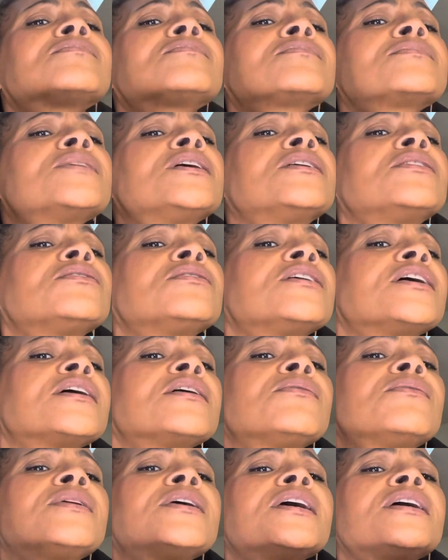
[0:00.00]
I don't like
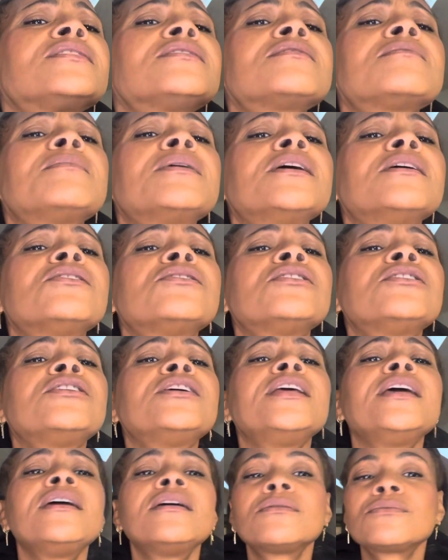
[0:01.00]
it when it gets on my
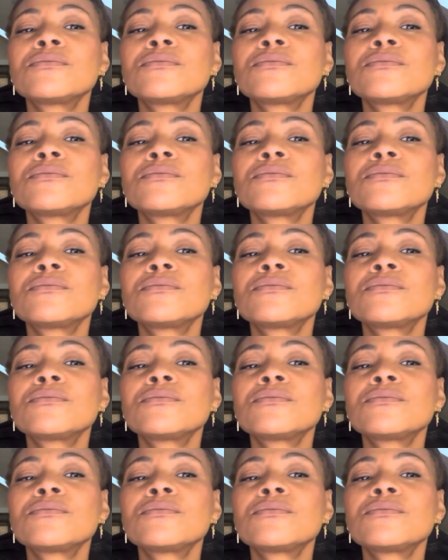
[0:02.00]
hoodie.